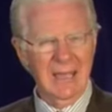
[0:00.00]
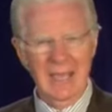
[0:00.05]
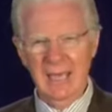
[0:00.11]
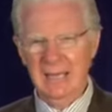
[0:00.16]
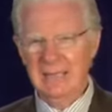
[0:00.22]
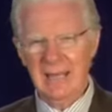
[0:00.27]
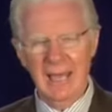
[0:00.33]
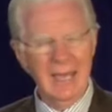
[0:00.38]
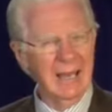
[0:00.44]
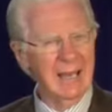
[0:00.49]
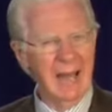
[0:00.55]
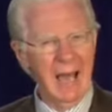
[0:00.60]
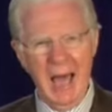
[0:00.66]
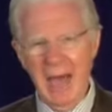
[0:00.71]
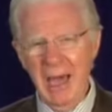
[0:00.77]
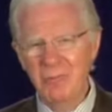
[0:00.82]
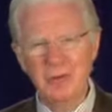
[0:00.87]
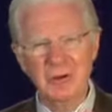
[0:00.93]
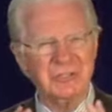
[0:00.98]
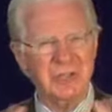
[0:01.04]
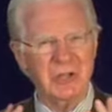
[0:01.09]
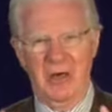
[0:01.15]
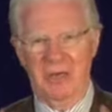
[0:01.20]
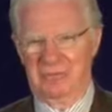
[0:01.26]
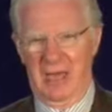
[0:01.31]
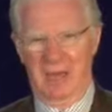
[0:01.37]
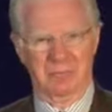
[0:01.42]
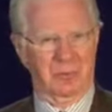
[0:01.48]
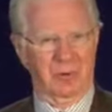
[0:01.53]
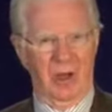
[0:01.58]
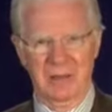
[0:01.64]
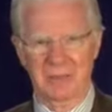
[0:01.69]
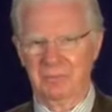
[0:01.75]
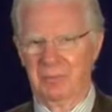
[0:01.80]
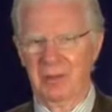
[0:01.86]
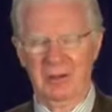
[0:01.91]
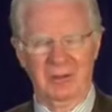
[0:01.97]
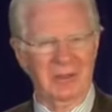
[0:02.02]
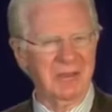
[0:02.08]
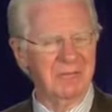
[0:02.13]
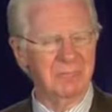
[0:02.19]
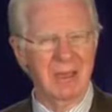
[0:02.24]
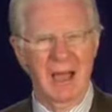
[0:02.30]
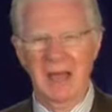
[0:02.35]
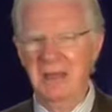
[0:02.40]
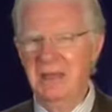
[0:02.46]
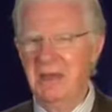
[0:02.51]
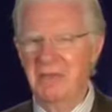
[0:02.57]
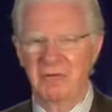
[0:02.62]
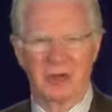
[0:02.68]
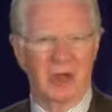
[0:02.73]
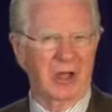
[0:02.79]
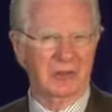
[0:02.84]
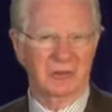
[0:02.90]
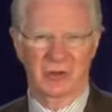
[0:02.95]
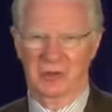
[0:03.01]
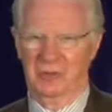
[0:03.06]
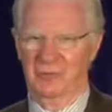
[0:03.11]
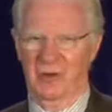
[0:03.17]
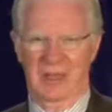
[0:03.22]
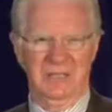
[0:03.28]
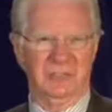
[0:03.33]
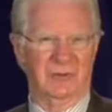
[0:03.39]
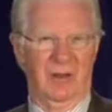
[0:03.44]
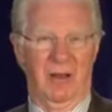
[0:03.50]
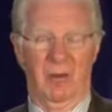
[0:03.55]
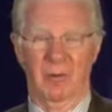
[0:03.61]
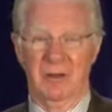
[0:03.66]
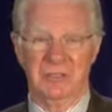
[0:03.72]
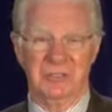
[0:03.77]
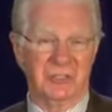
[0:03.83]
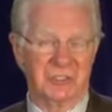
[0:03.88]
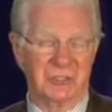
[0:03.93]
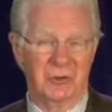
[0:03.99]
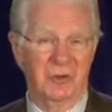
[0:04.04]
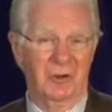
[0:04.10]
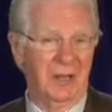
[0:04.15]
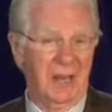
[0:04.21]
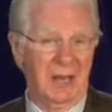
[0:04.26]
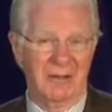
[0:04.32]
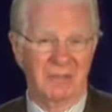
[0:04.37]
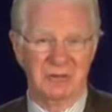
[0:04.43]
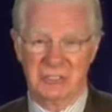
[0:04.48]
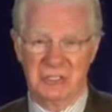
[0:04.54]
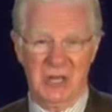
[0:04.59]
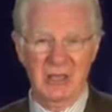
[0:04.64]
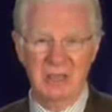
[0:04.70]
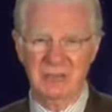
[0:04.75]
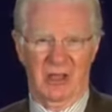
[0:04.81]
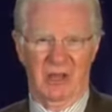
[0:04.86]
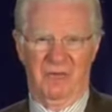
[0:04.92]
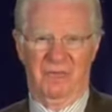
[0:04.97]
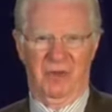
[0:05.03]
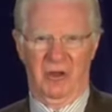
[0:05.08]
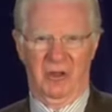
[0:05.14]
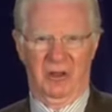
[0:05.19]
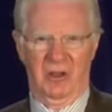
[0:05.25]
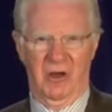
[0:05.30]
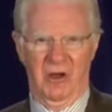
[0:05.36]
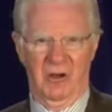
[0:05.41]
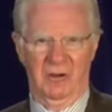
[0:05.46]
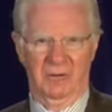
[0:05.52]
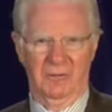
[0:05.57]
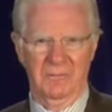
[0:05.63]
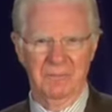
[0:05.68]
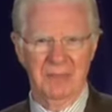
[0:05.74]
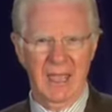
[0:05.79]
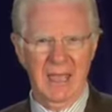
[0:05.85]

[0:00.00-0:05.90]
And, and I was not that bright. Believe me, I never got good grades when I was in school, and I never stayed there very long.